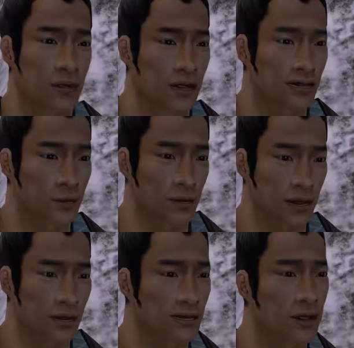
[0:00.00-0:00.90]
Emperor
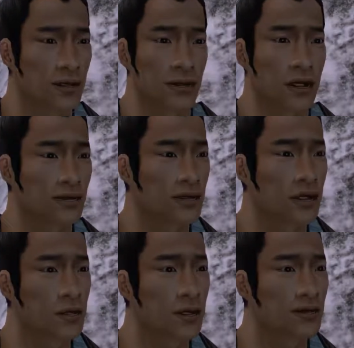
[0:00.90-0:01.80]
Sun Li sensed your
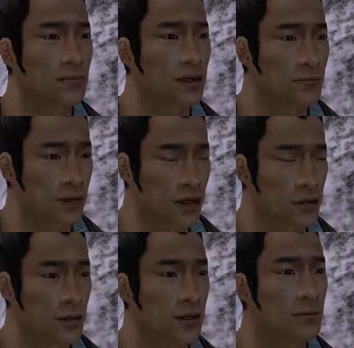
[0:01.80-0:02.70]
stirrings in the
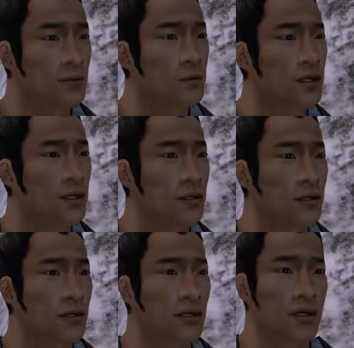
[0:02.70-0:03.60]
spirit realm as well,
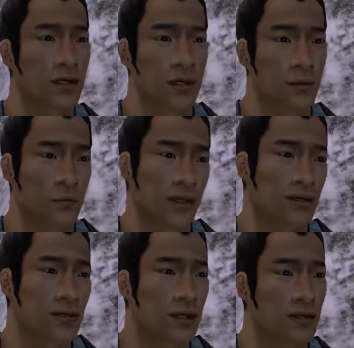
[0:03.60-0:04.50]
and now we
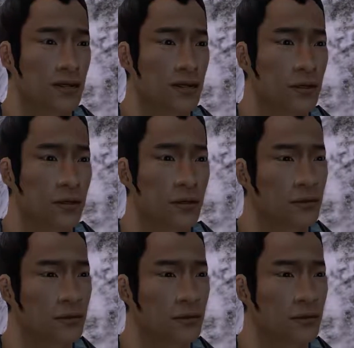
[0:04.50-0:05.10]
are trapped.